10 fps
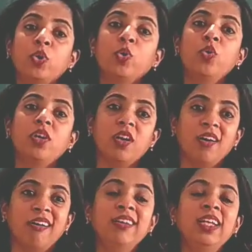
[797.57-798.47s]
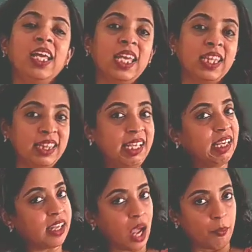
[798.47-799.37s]
to learn Hindi
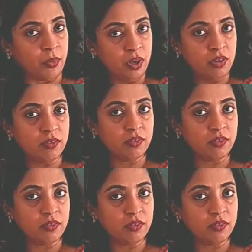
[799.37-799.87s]
grammar,